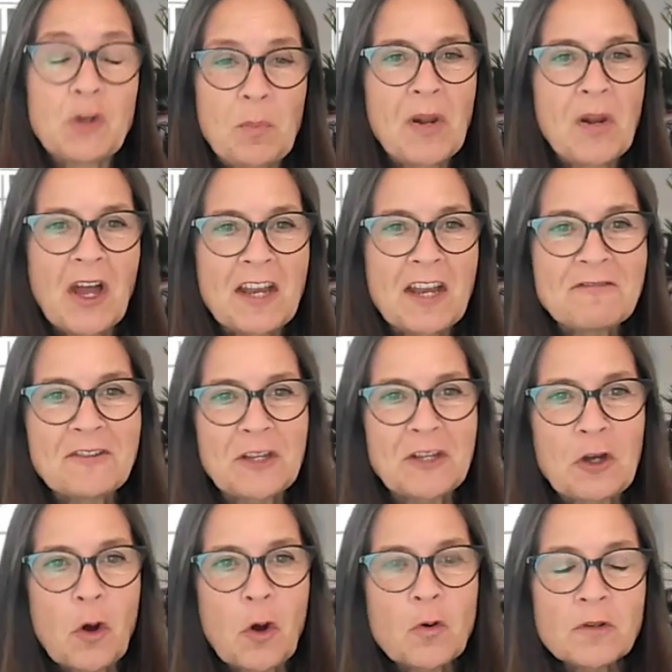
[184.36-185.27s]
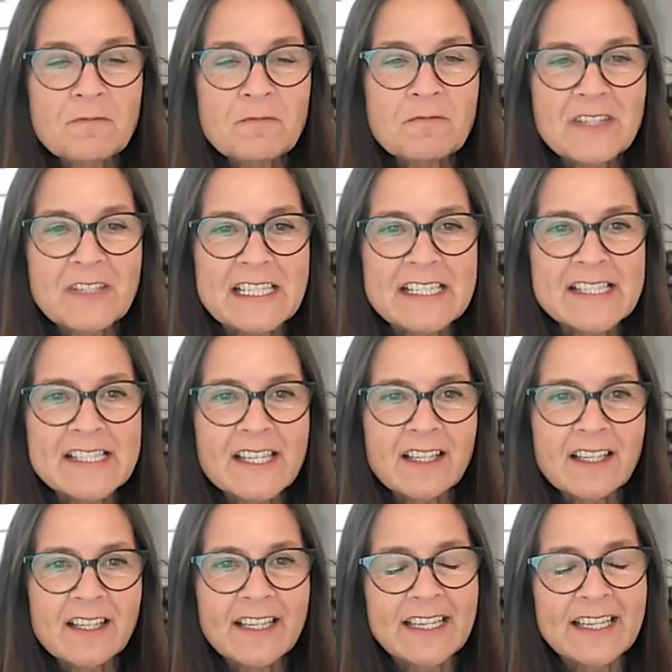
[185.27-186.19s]
apply for the golden
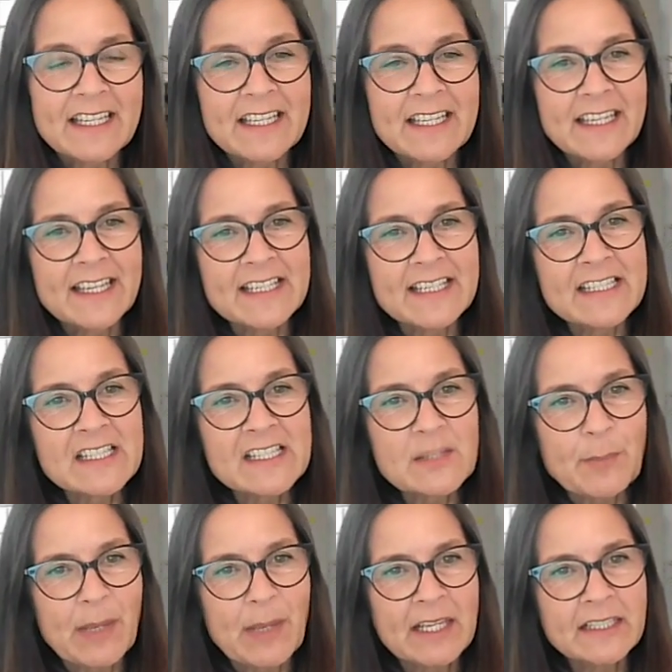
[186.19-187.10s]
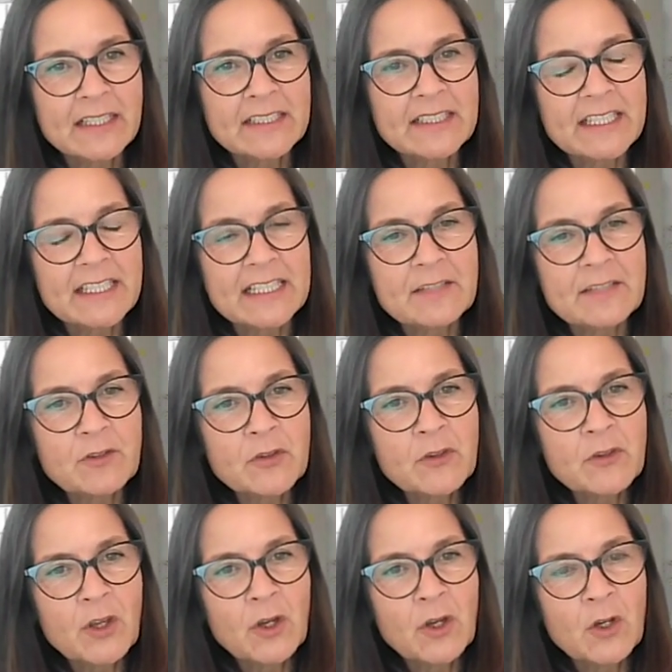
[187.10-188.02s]
visa here in Spain,
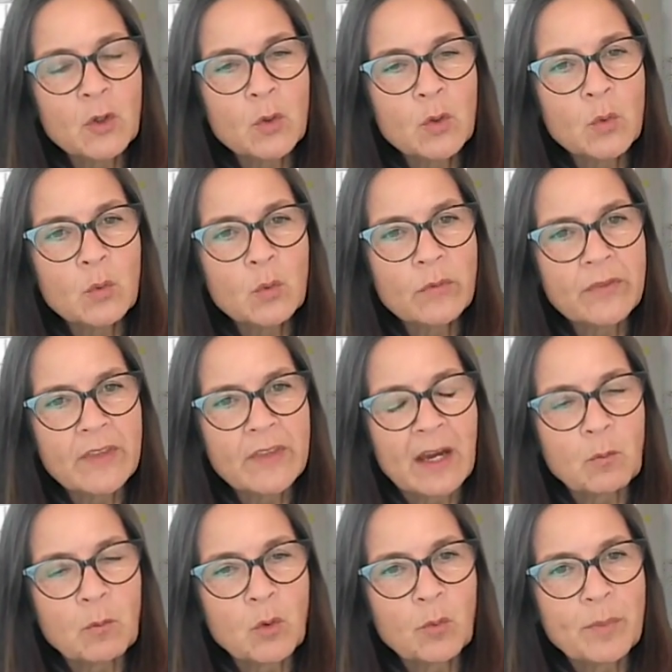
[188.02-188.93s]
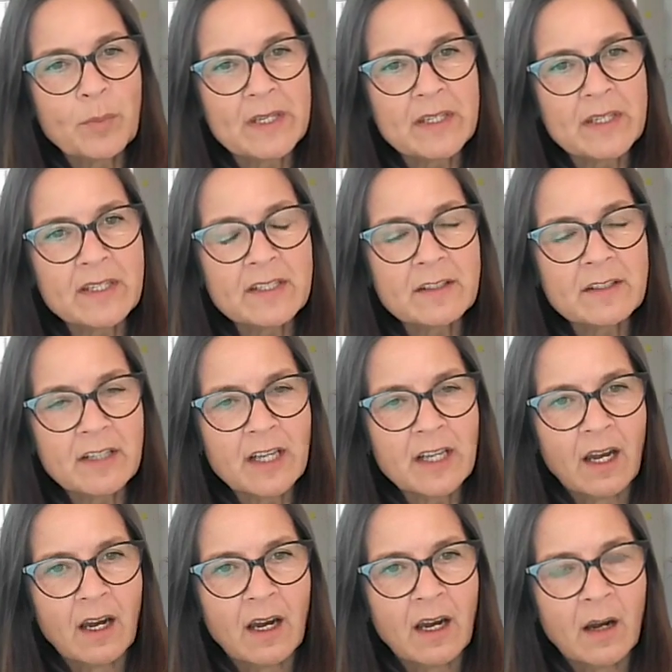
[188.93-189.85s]
even though that will be
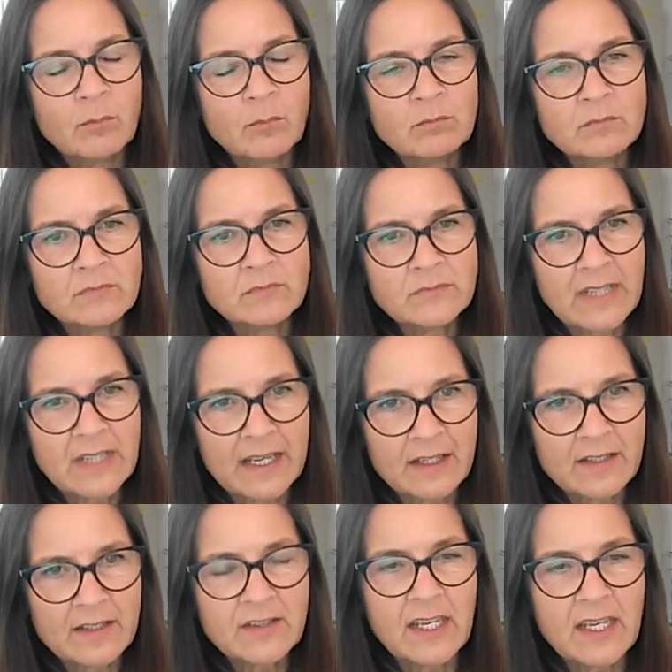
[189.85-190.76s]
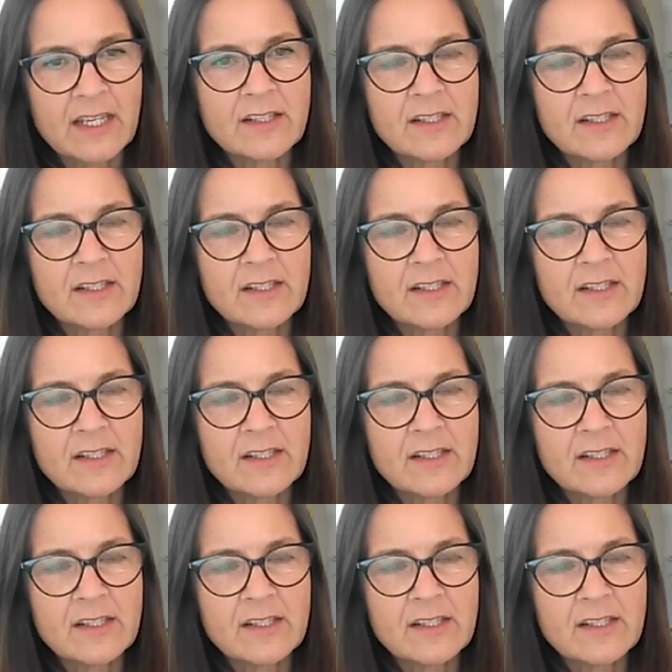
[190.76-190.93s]
it's